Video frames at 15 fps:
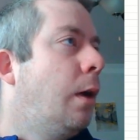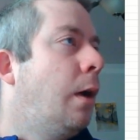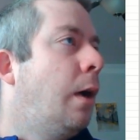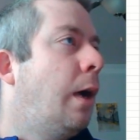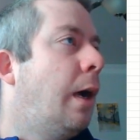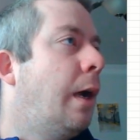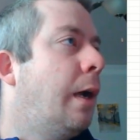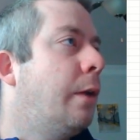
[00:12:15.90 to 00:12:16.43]

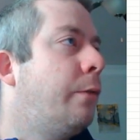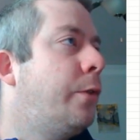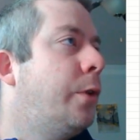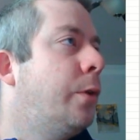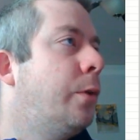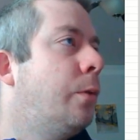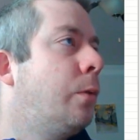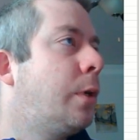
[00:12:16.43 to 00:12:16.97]
Hide a
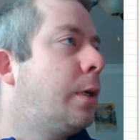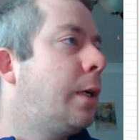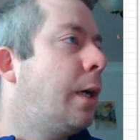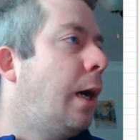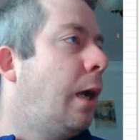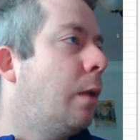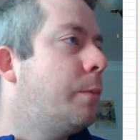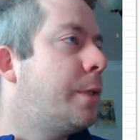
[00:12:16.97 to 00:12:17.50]
few
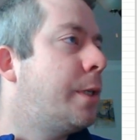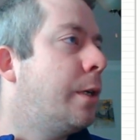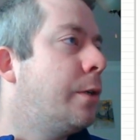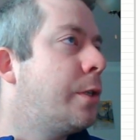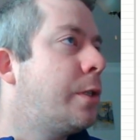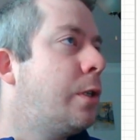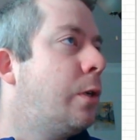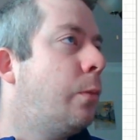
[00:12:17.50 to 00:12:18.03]
columns here
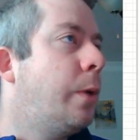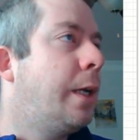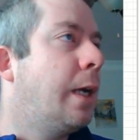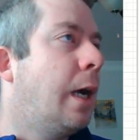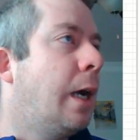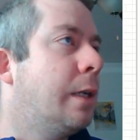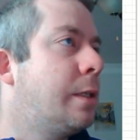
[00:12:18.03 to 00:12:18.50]
just so we got